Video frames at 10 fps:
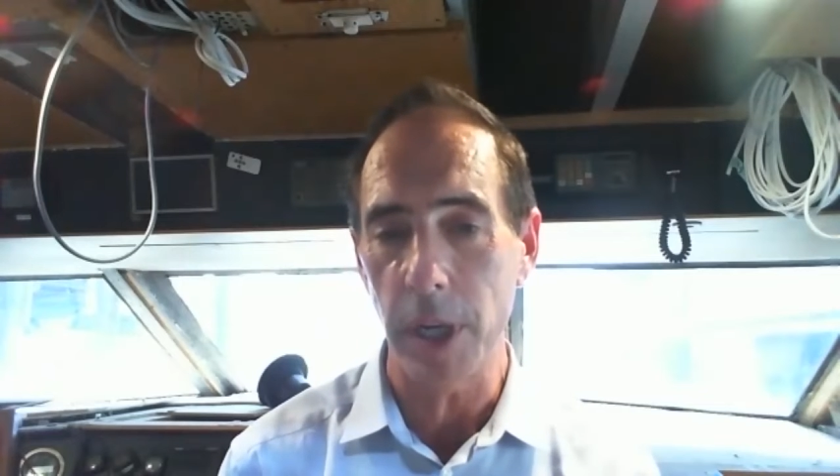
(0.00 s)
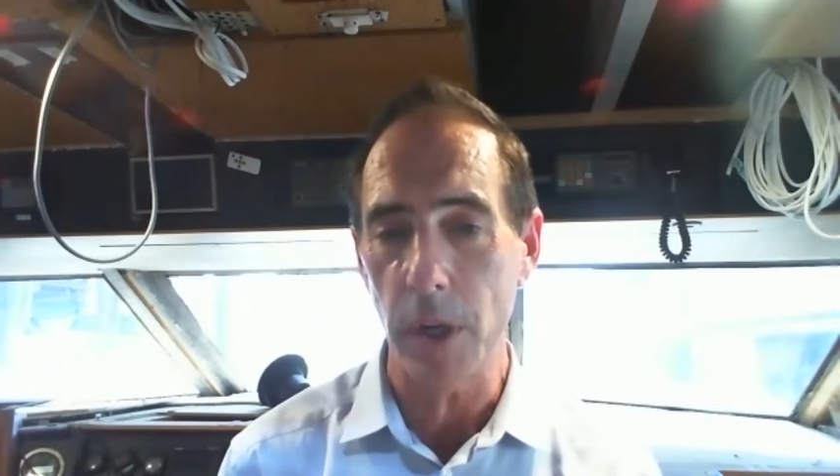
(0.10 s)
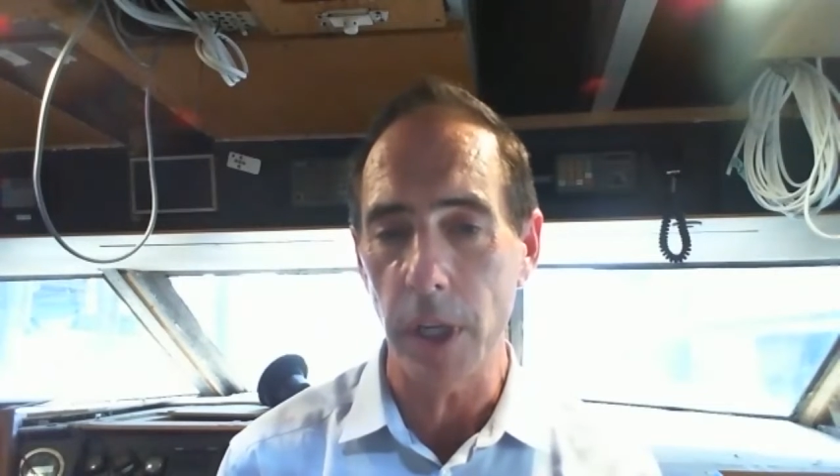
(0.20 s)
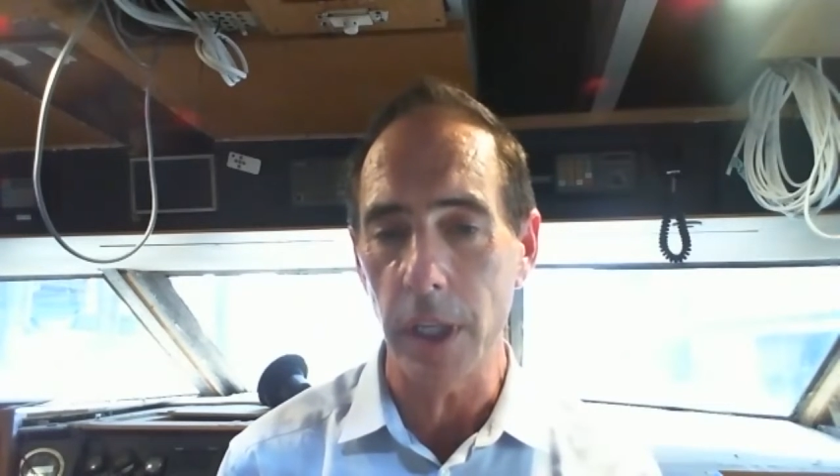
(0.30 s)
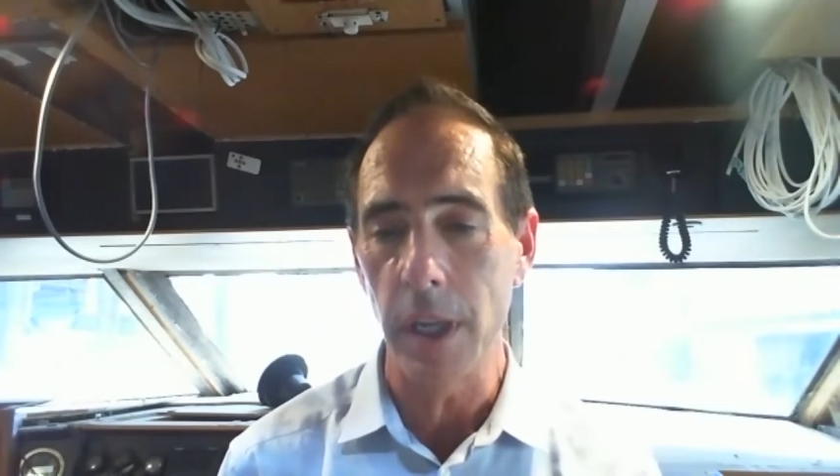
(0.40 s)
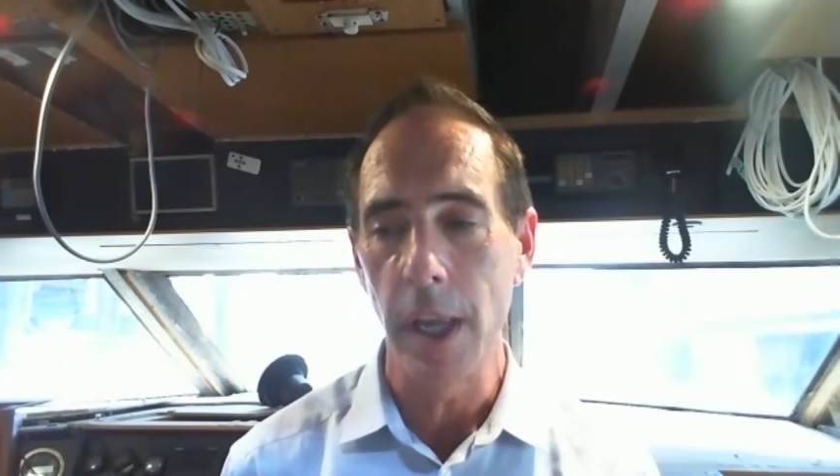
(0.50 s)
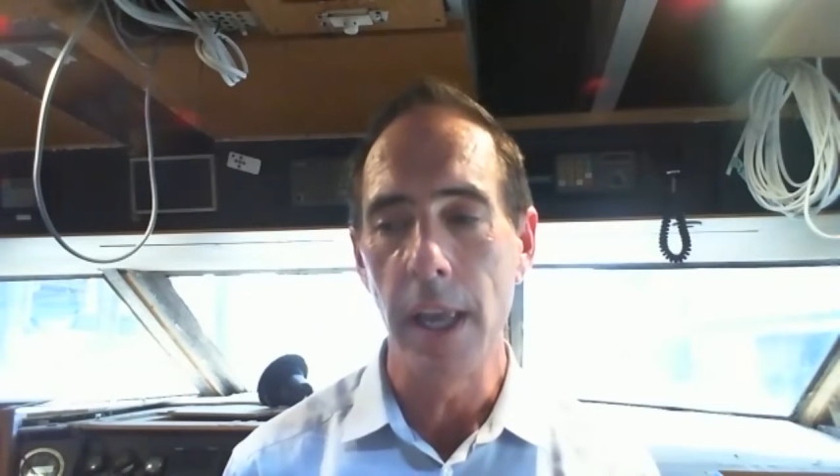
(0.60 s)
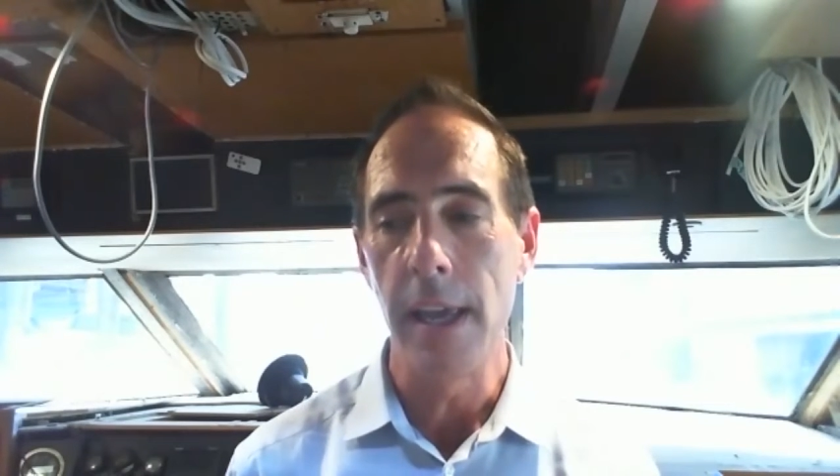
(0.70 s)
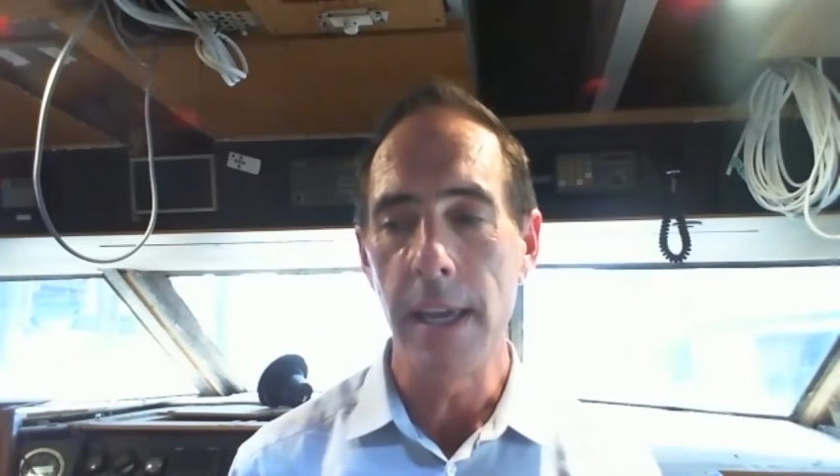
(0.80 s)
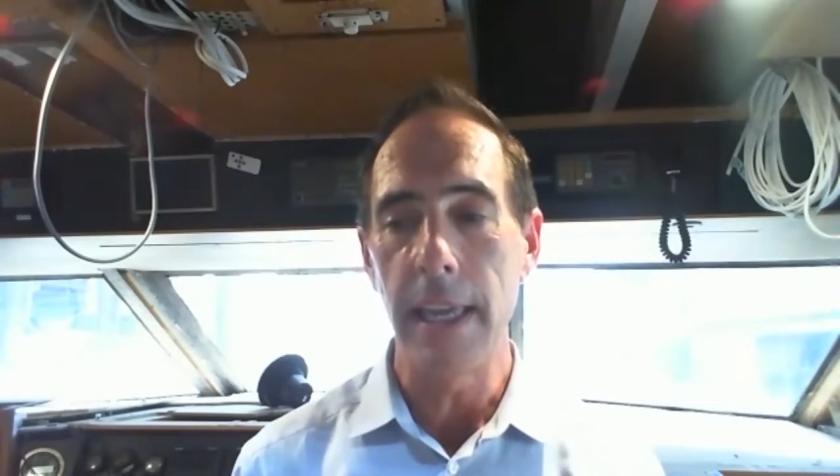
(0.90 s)
period.
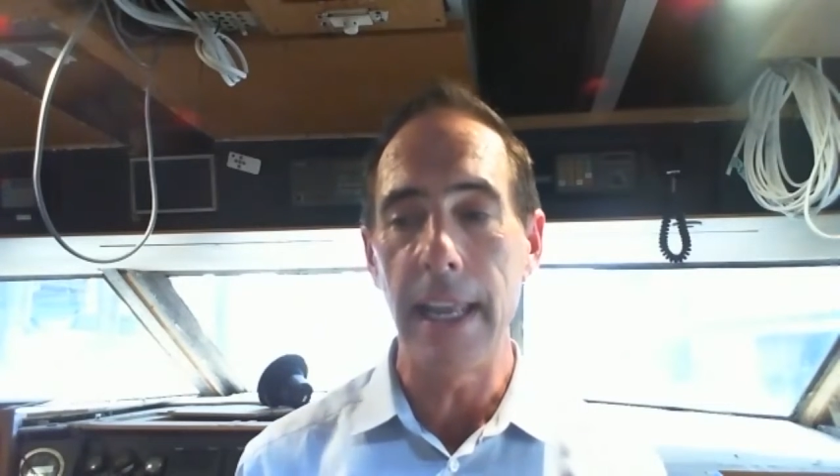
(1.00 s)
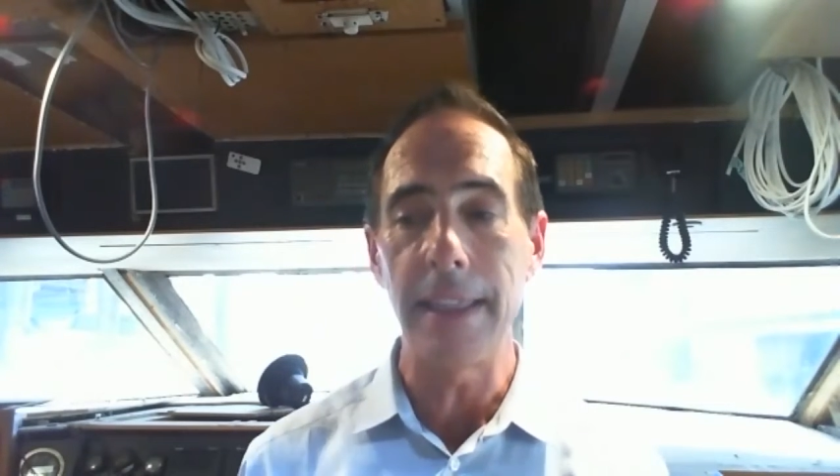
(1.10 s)
At